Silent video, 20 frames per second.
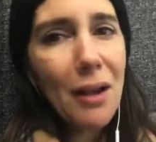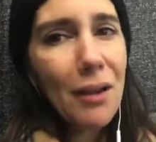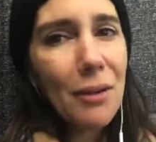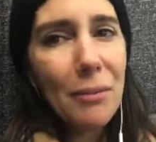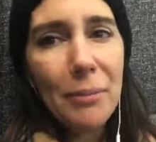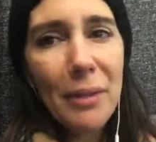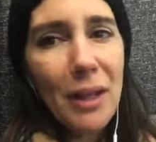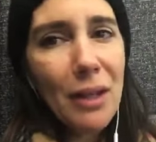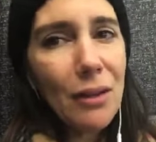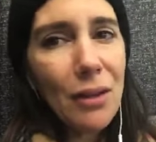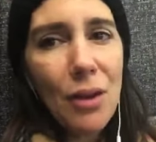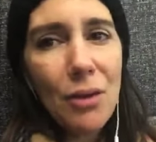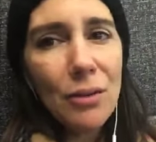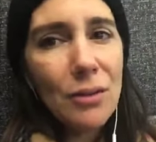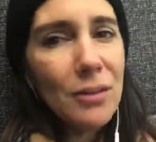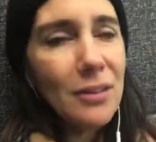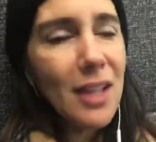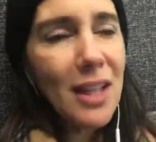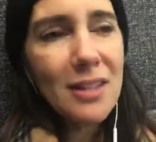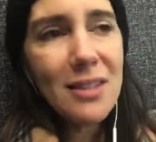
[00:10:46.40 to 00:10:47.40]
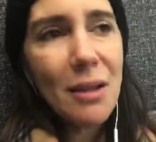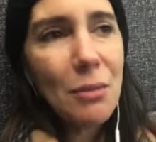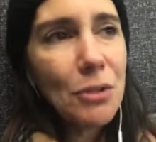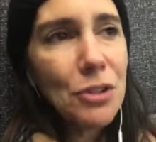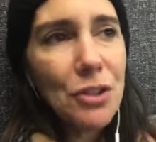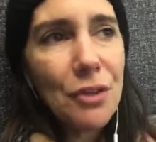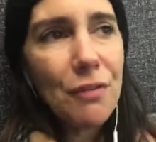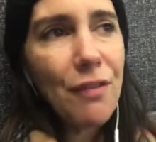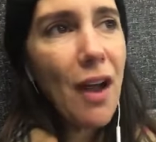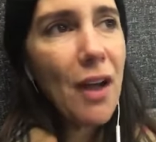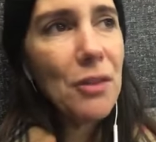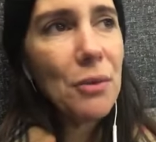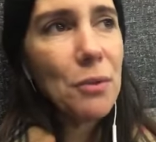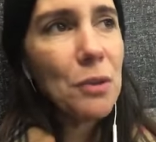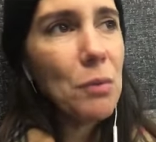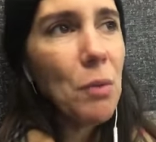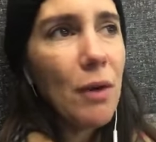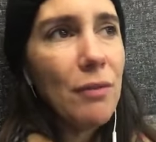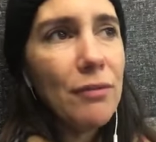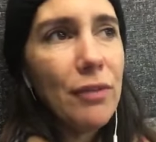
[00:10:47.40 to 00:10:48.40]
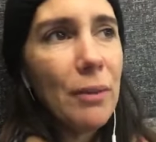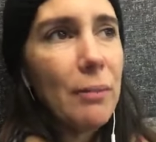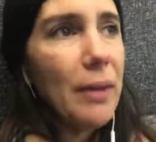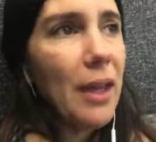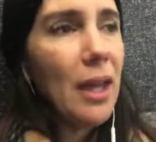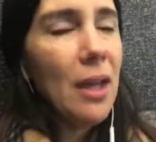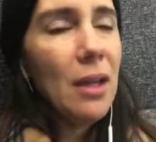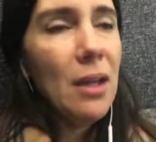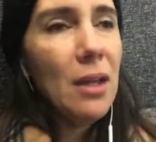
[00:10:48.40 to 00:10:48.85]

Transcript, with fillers: going to be alone. That's not what your father would want for me.